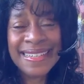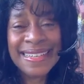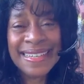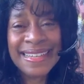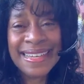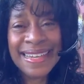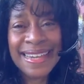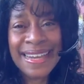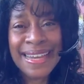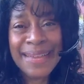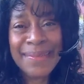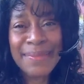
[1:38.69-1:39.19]

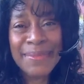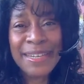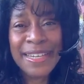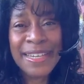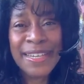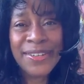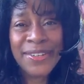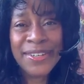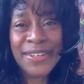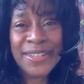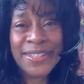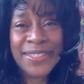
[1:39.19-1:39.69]
And I'm
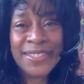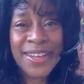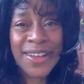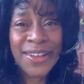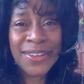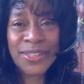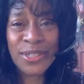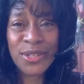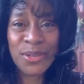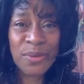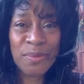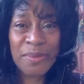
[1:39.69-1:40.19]
here to
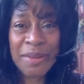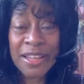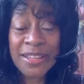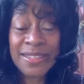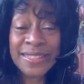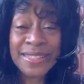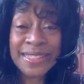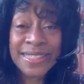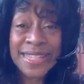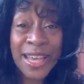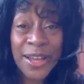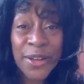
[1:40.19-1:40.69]
talk to you about
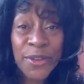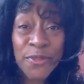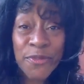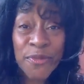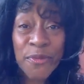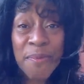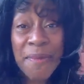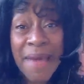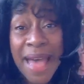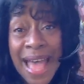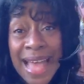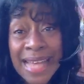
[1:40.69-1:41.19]

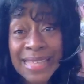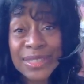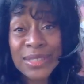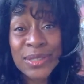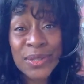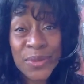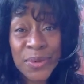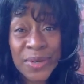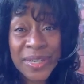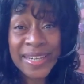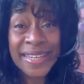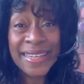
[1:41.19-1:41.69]

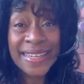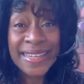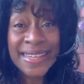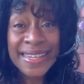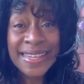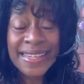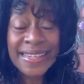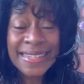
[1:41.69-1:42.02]
self-mastery.